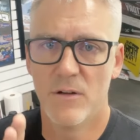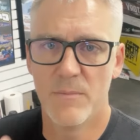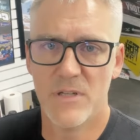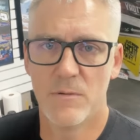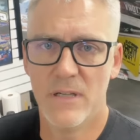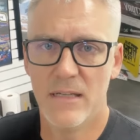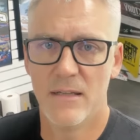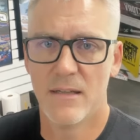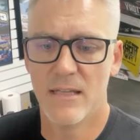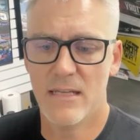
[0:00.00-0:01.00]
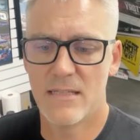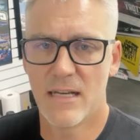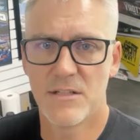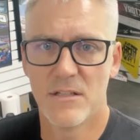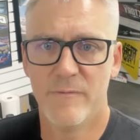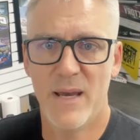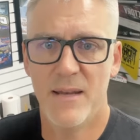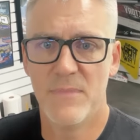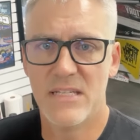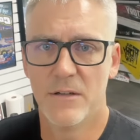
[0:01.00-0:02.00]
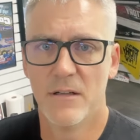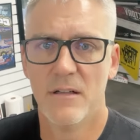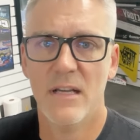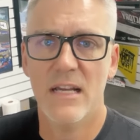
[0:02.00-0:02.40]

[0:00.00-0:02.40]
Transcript: between the section of pad material.